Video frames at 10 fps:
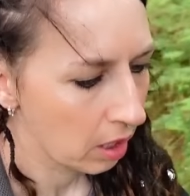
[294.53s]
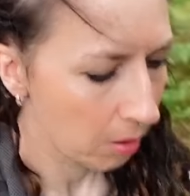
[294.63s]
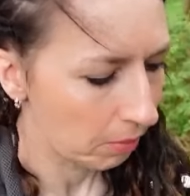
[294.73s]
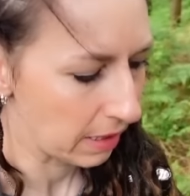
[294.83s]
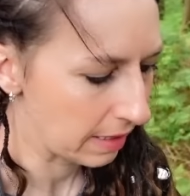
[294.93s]

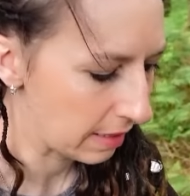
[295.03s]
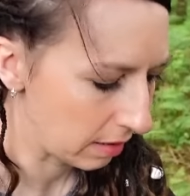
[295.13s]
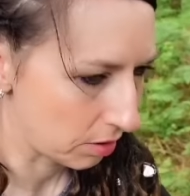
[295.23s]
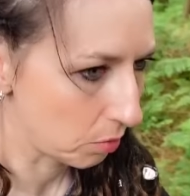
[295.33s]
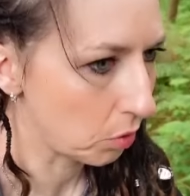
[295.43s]
but it's
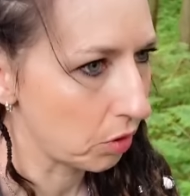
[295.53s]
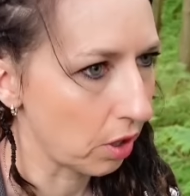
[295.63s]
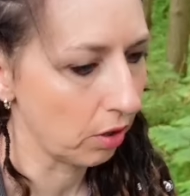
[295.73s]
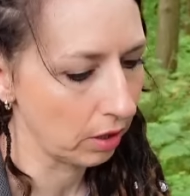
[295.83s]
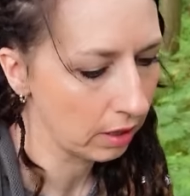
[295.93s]
easier to walk
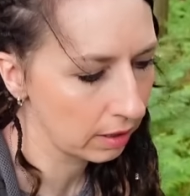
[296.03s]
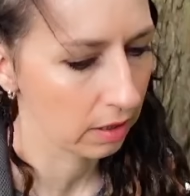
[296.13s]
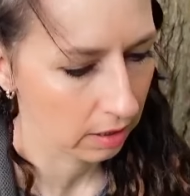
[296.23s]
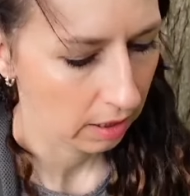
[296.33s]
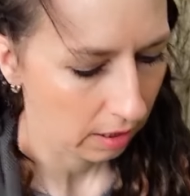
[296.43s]
on.
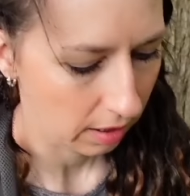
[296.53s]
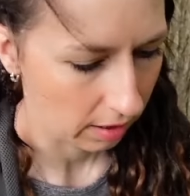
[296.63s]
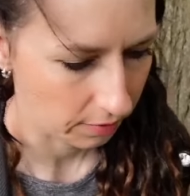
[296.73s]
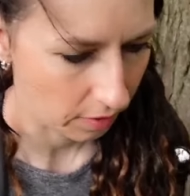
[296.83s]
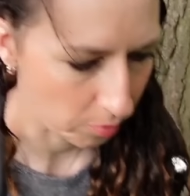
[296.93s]

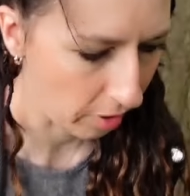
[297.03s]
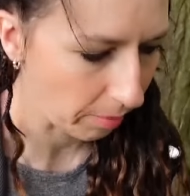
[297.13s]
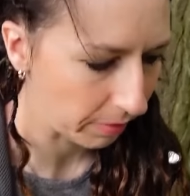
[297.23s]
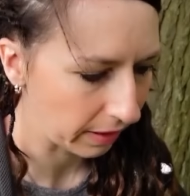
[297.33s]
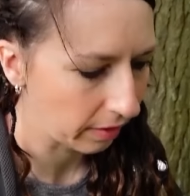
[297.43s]
It's very
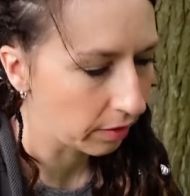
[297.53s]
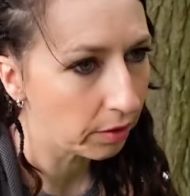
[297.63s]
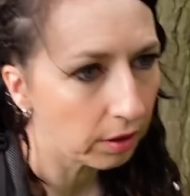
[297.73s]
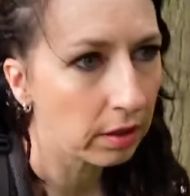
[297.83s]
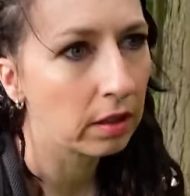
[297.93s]
brambly though.
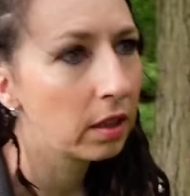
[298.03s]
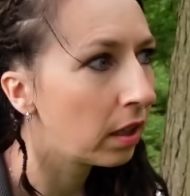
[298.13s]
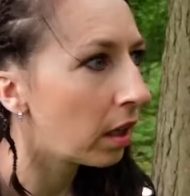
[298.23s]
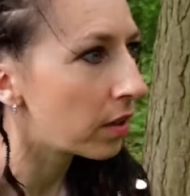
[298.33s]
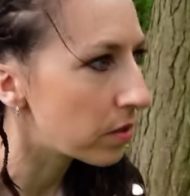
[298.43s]

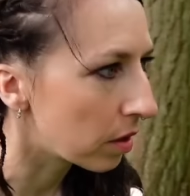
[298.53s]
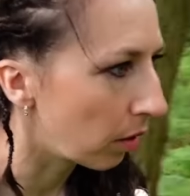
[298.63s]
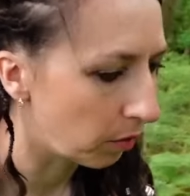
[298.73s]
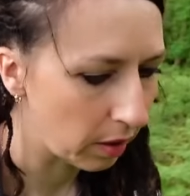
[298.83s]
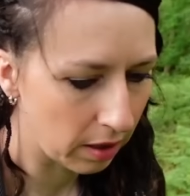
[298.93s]

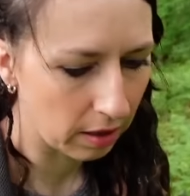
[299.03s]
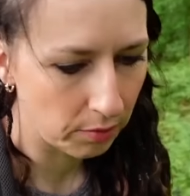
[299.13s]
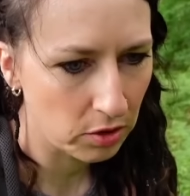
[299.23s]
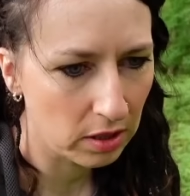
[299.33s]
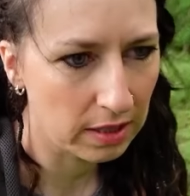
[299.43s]
So I'm
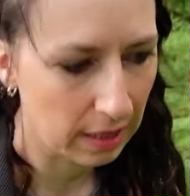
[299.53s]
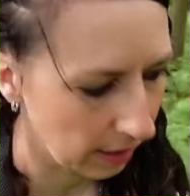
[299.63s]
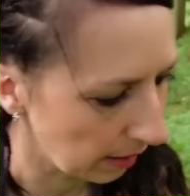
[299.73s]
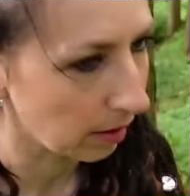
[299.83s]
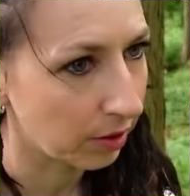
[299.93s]
just going to take a
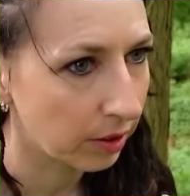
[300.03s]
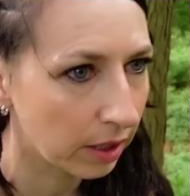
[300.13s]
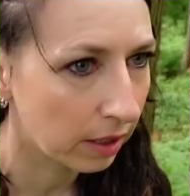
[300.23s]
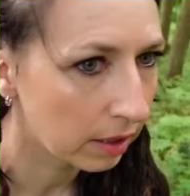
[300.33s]
little look.